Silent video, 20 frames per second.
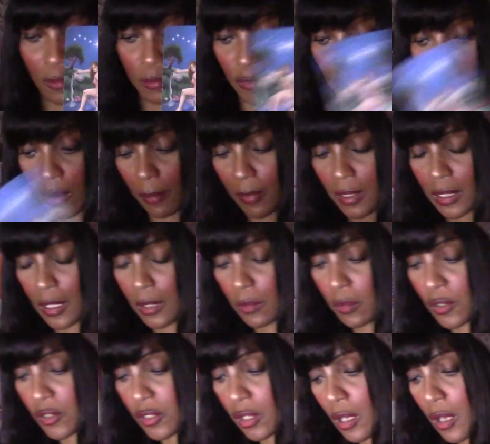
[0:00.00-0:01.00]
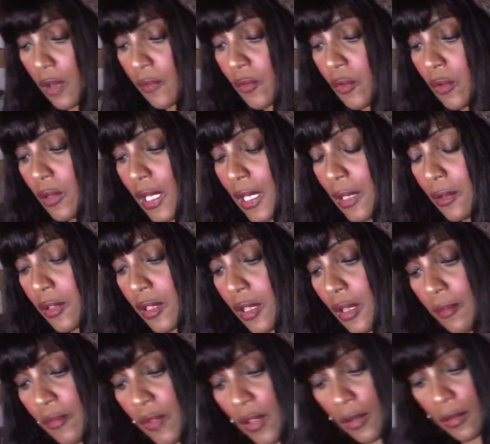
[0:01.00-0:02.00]
can be remedied. What's the overall
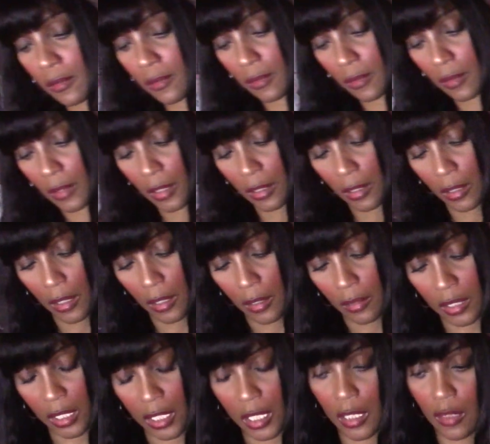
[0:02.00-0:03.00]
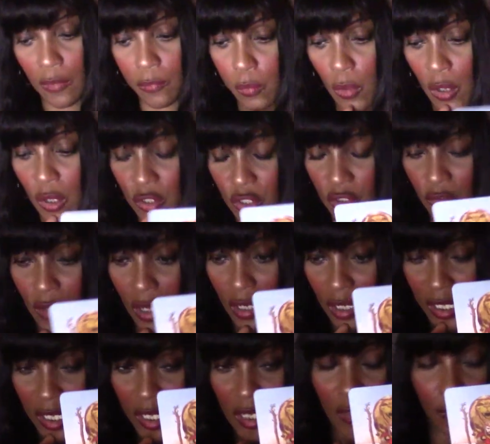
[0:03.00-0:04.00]
outcome, though? the King of Wands. You've
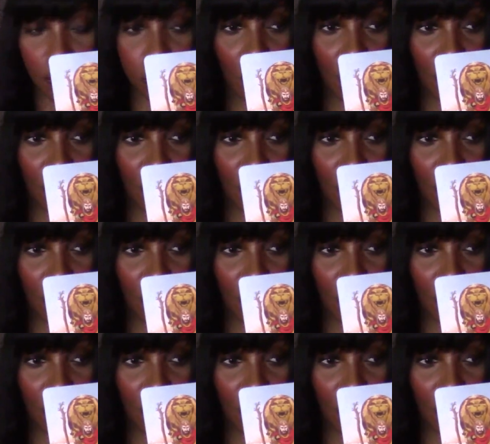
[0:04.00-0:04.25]
got a King of